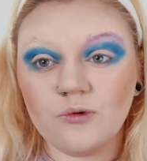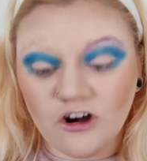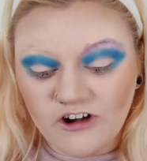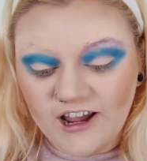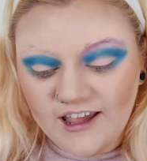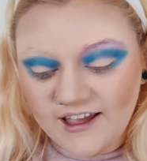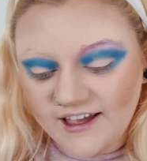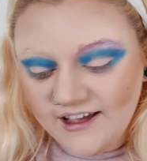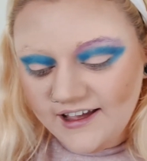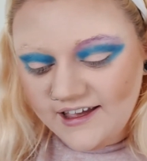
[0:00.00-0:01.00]
worry,
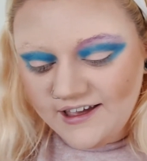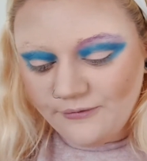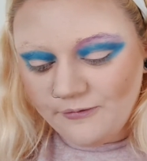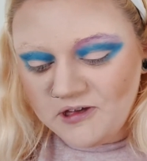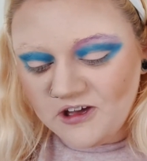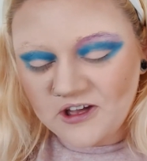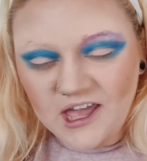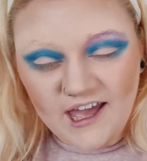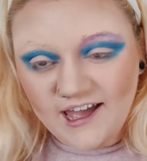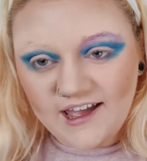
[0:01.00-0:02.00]
it will be
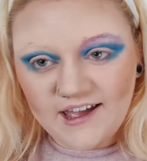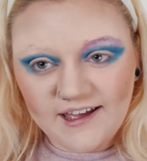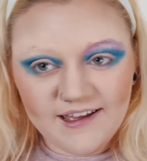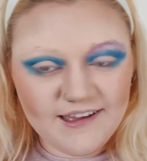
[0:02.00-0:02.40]
okay.